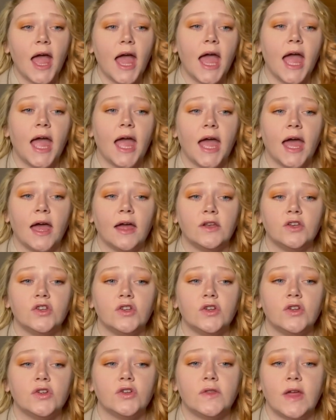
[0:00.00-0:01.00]

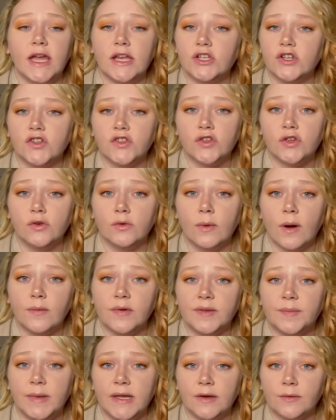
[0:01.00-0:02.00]
And they just knew what
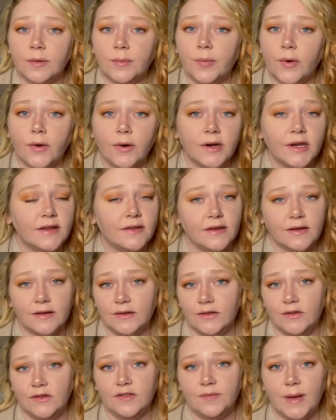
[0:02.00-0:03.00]
was being reported
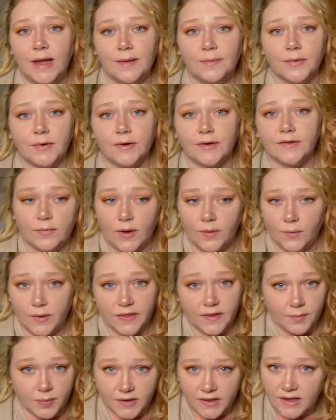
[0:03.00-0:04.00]
in newspapers and what
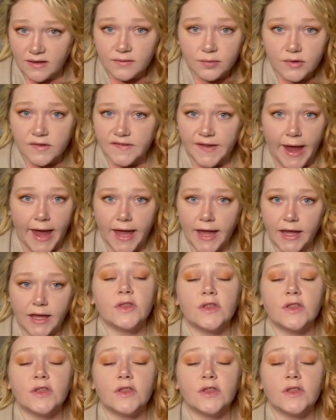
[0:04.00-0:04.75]
the police were saying.